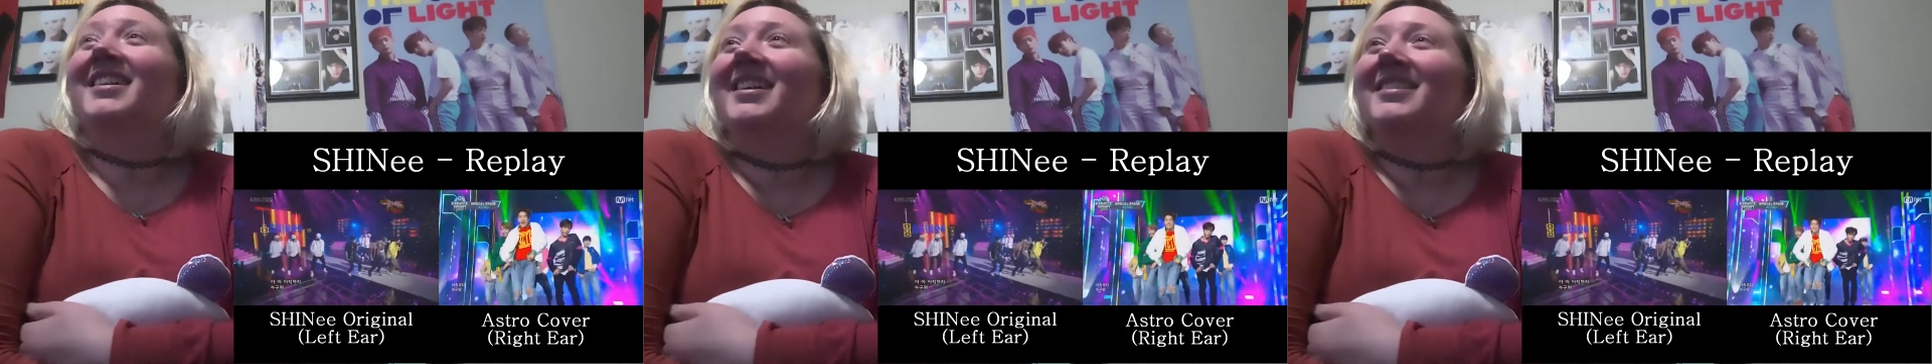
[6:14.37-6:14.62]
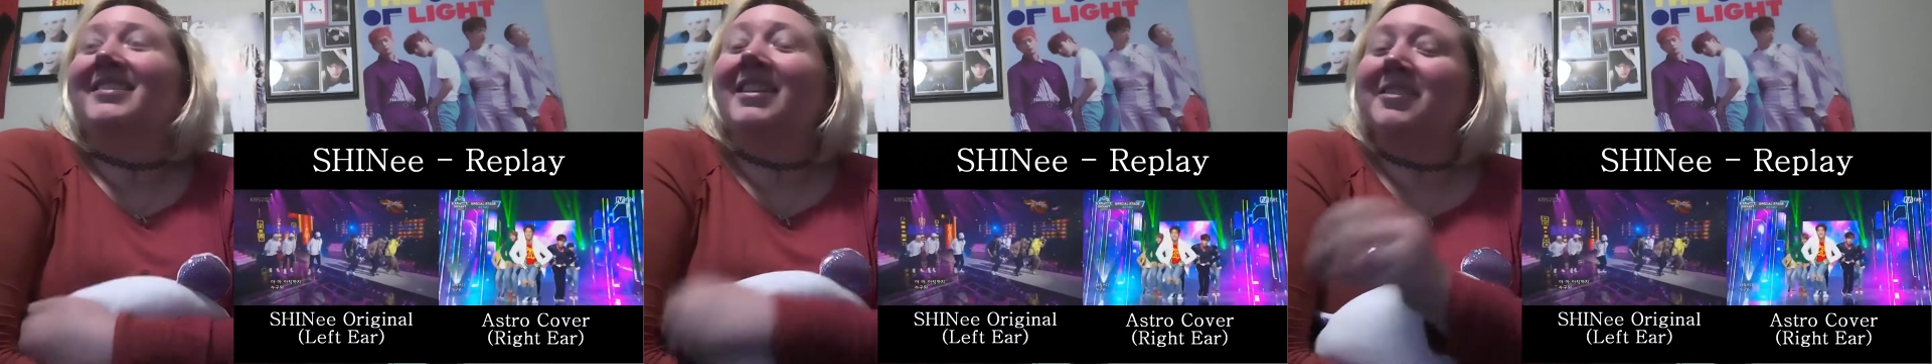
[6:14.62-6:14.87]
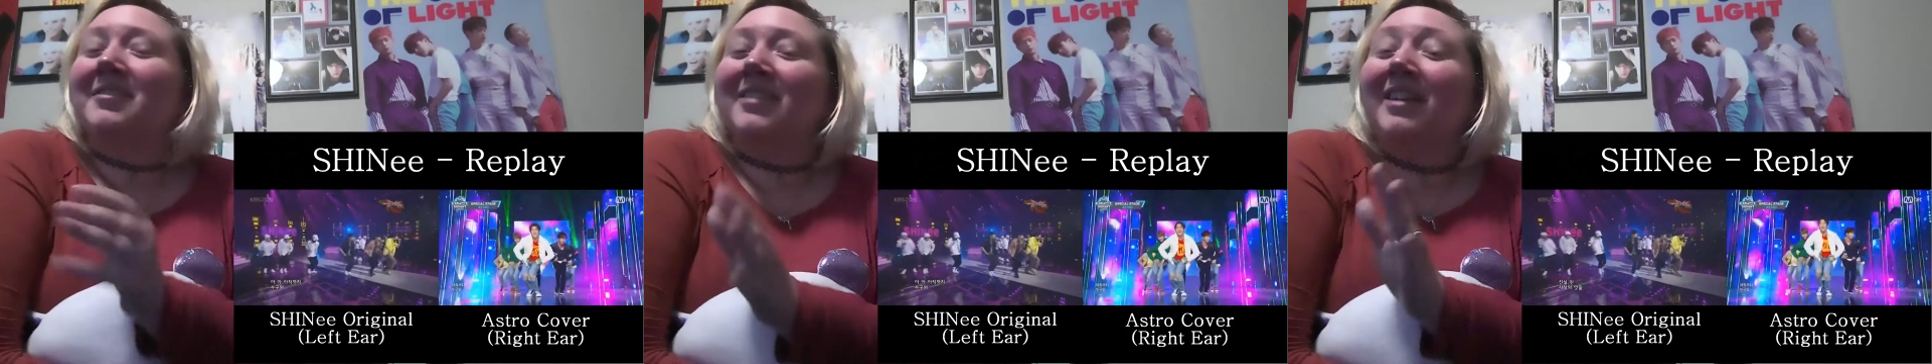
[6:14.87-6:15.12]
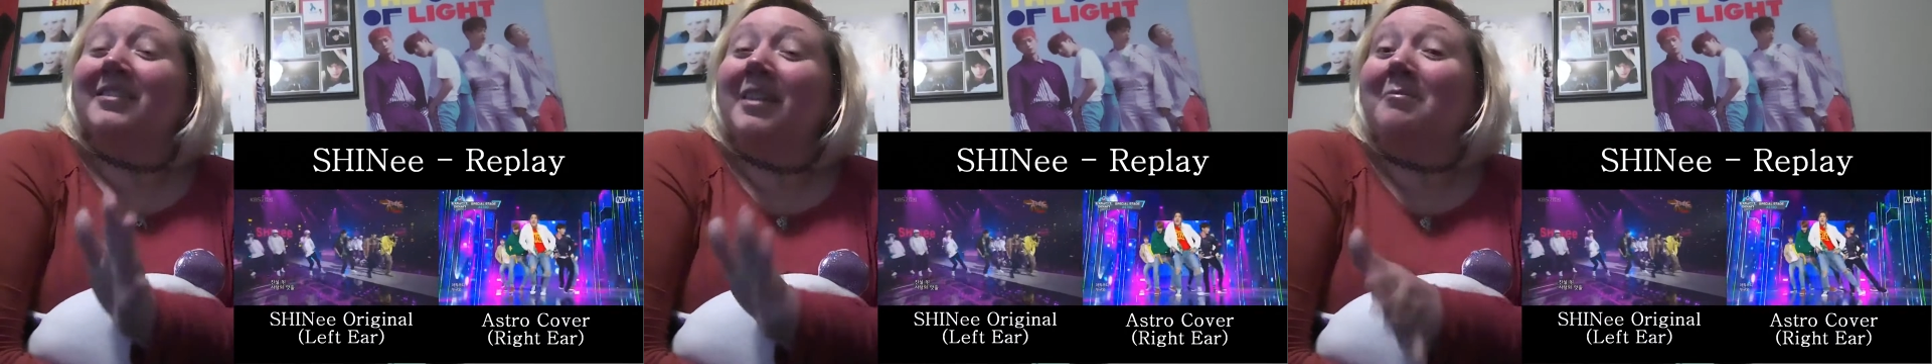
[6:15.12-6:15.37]
not
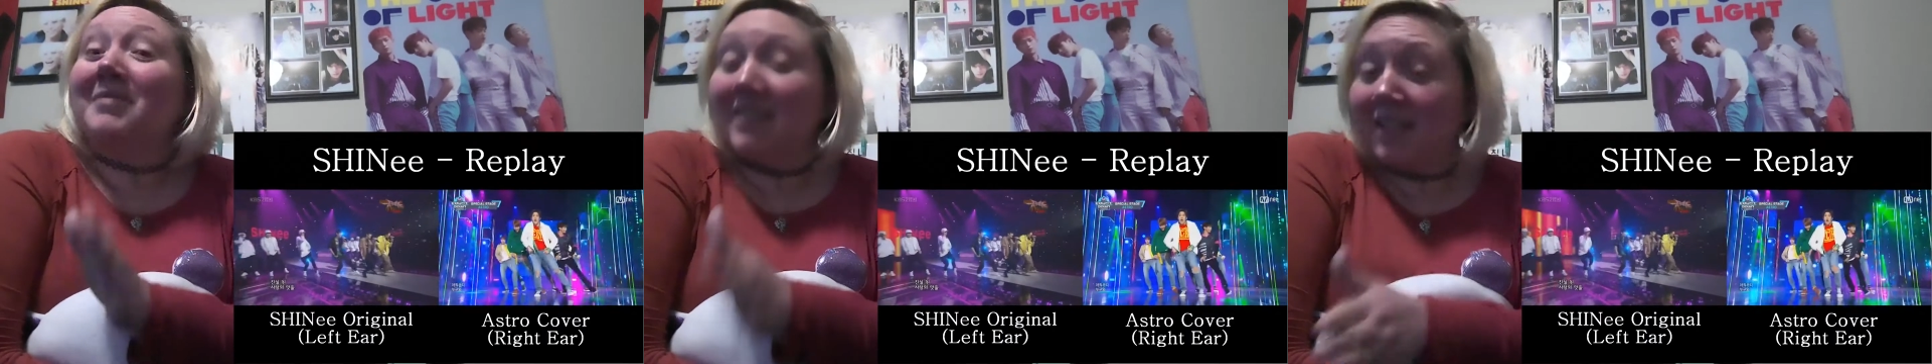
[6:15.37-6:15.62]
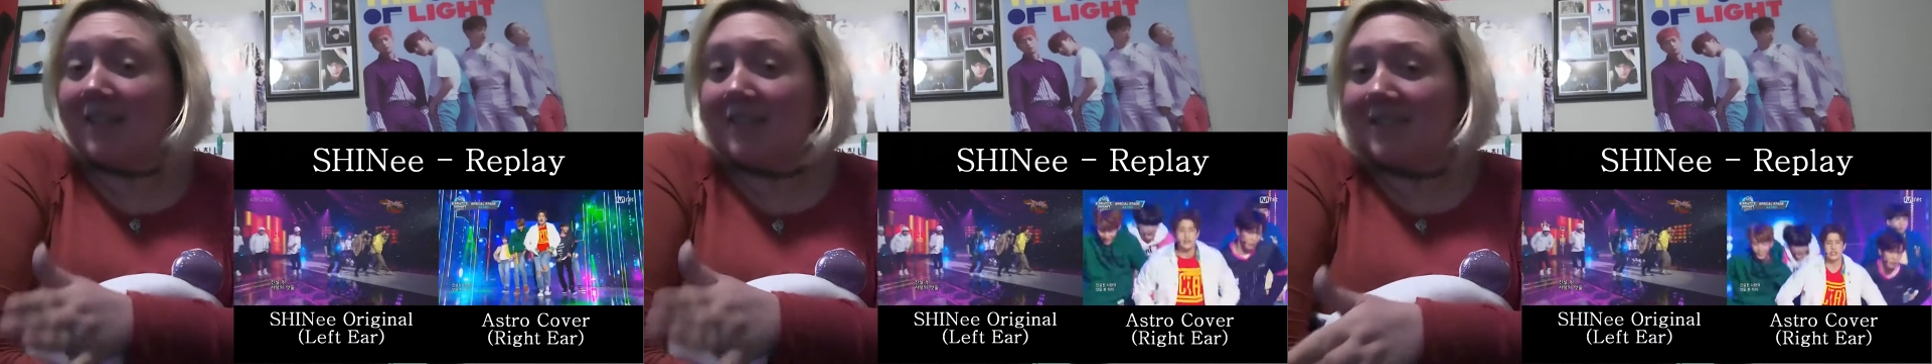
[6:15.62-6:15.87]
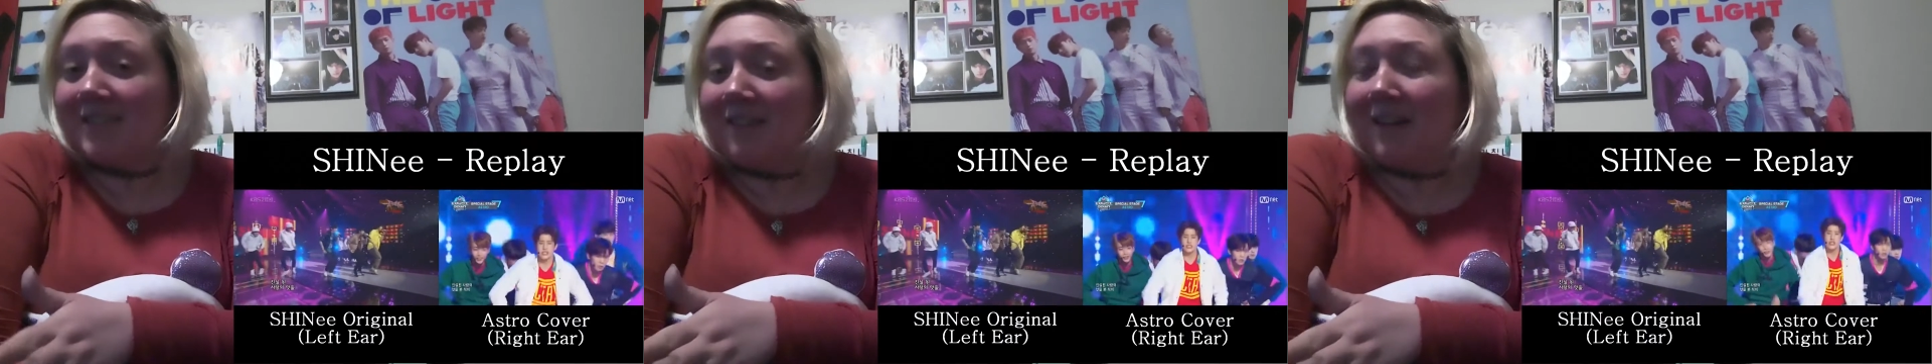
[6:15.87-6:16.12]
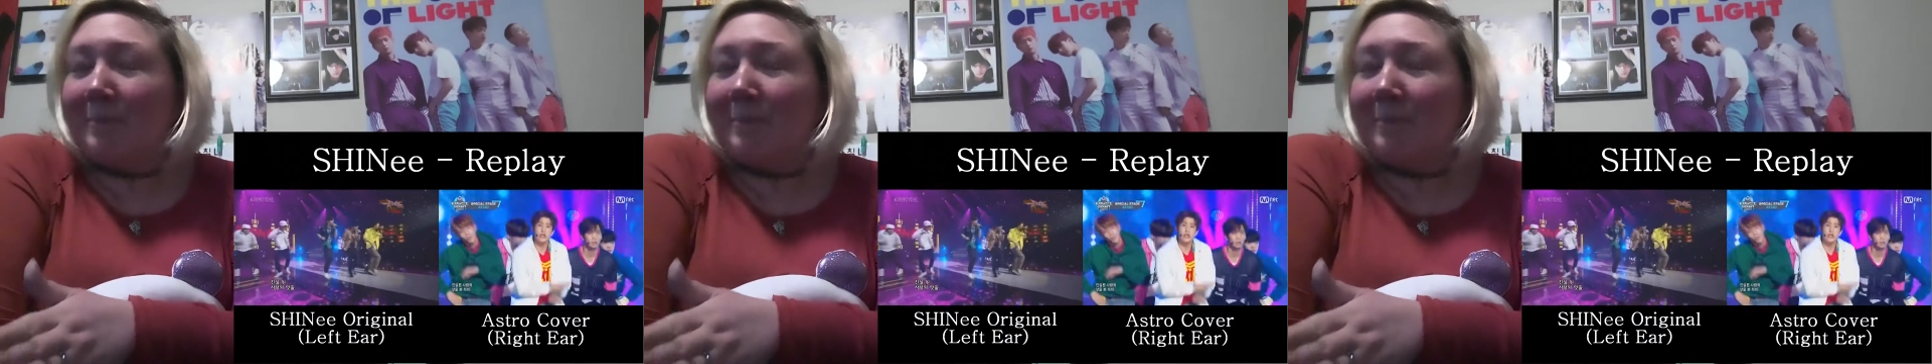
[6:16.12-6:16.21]
not them singing the song.